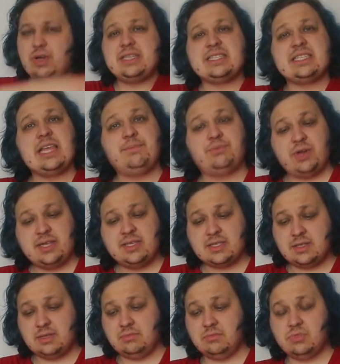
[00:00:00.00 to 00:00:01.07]
probably sleep
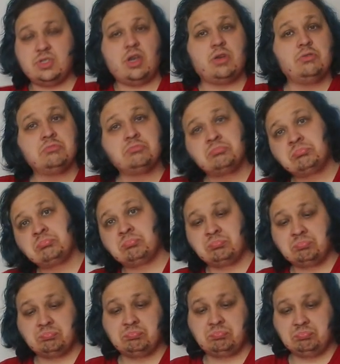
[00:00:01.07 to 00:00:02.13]
dress. So
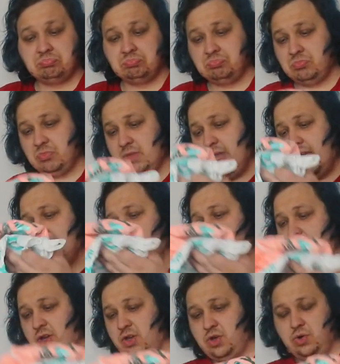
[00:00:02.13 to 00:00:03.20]
that's
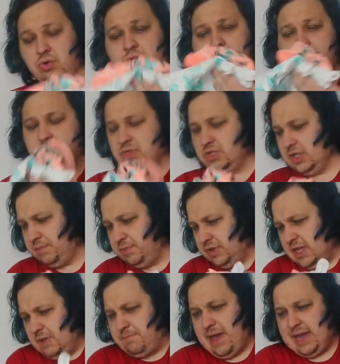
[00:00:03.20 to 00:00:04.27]
kind of cool. So let's
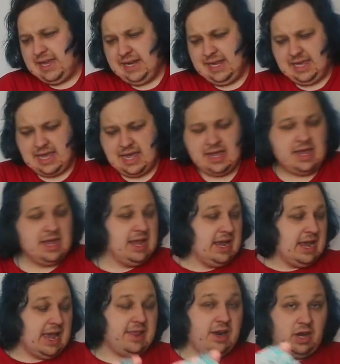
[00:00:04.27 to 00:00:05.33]
put these back in here
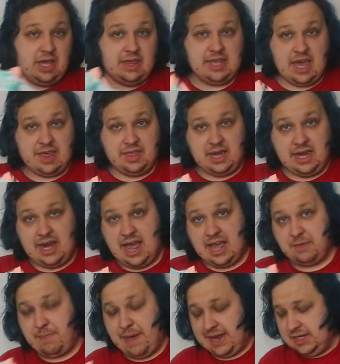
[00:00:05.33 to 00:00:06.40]
and I'll get the other
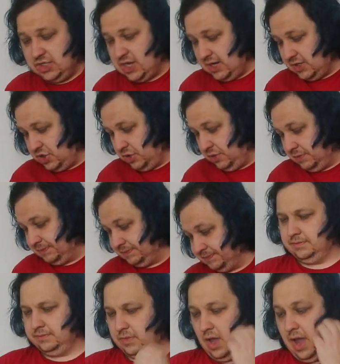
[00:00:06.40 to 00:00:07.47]
last package out too.
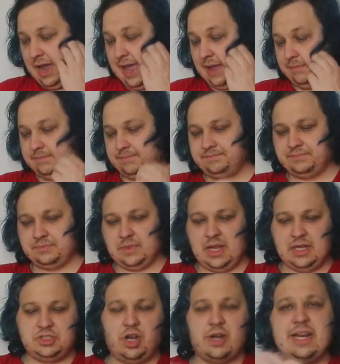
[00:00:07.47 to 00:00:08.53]
Okay,
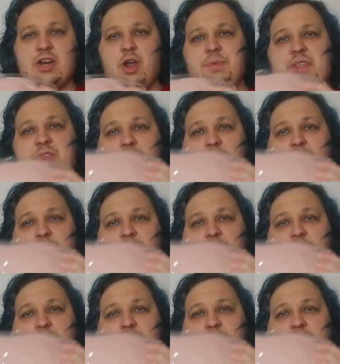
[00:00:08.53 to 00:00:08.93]
don't need to open